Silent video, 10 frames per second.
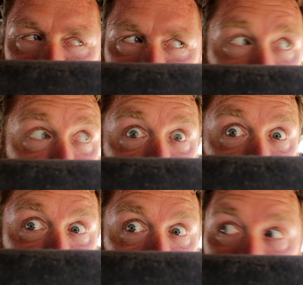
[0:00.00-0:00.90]
back in the
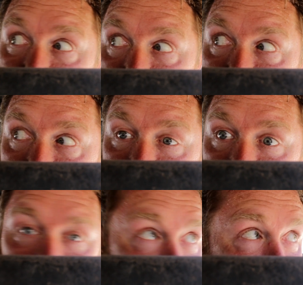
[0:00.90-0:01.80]
day, if anyone ever watched that
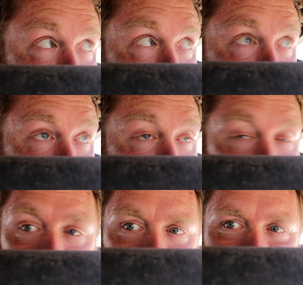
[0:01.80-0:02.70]
one.
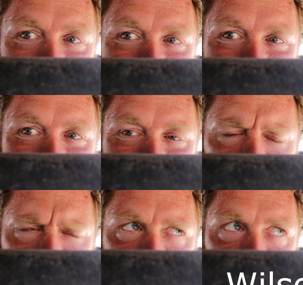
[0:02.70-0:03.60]
Can't
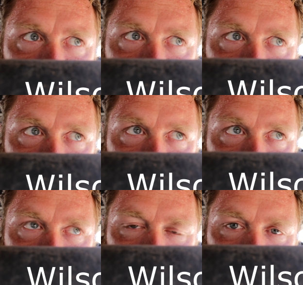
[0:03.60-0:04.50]
remember his name right now.
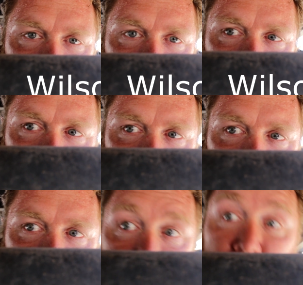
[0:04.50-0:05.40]
But
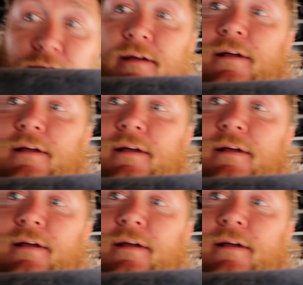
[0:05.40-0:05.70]
anyways,